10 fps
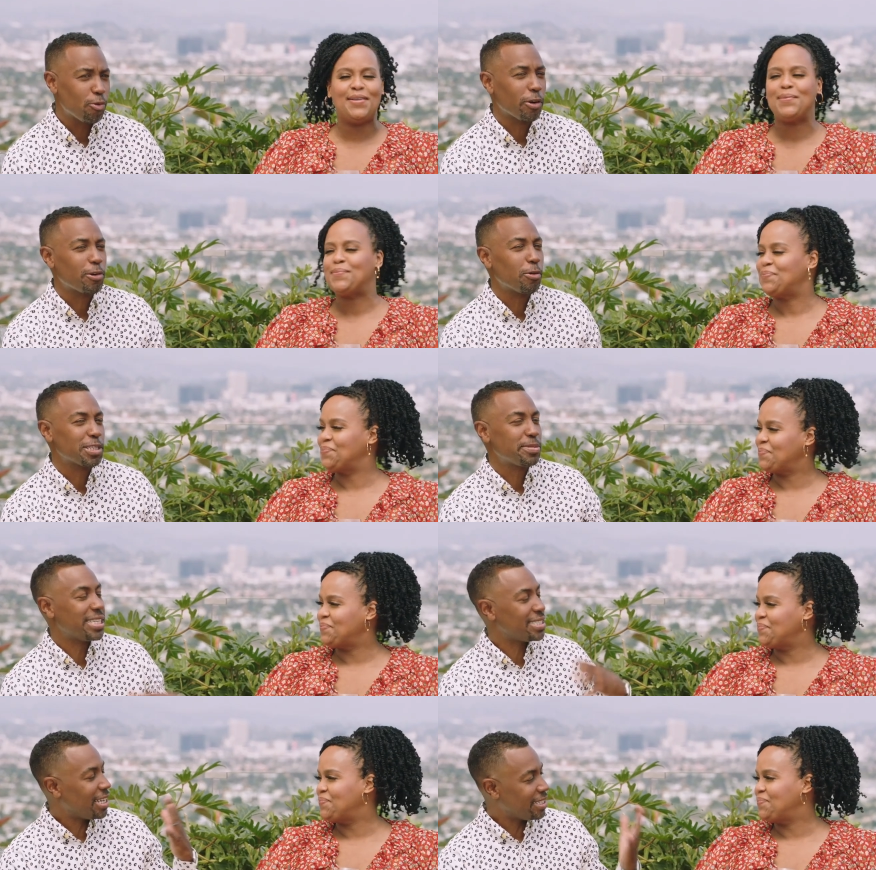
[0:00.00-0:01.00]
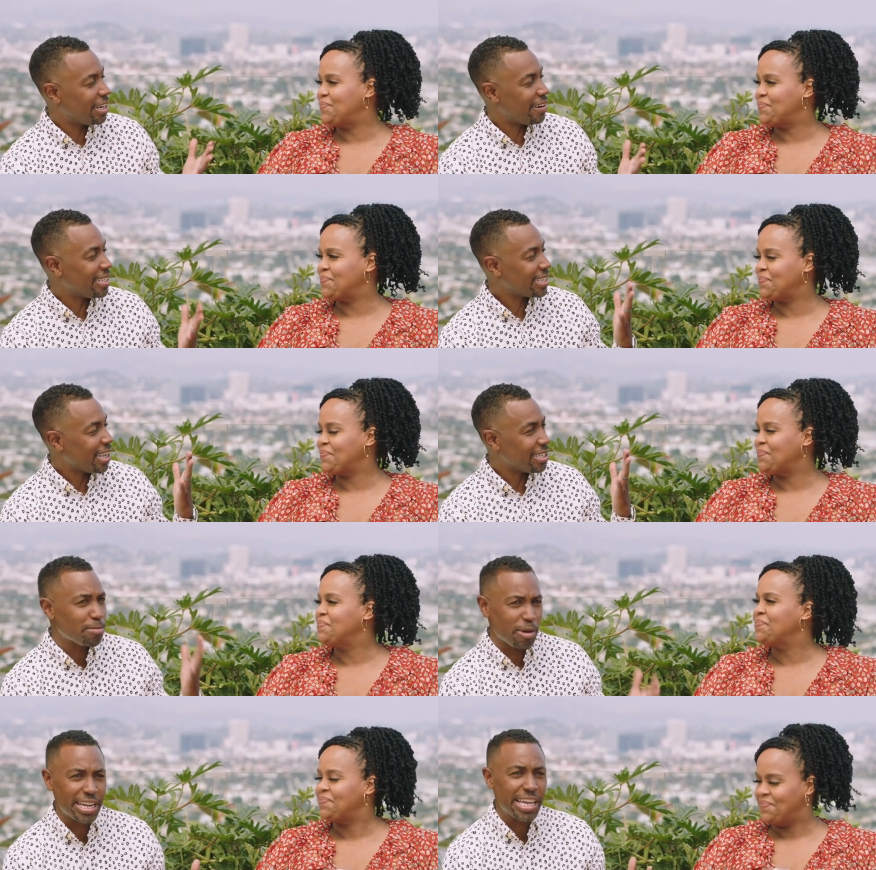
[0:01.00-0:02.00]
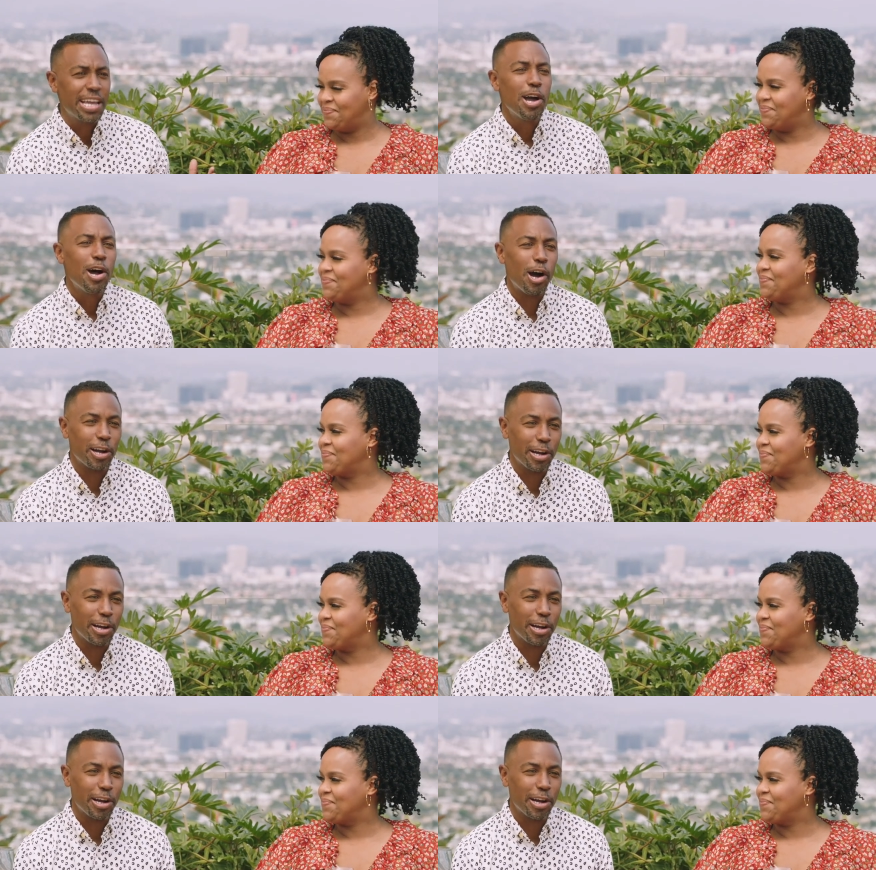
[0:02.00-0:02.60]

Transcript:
Speaker 1: who of course plays the hilarious Kelli Prenny on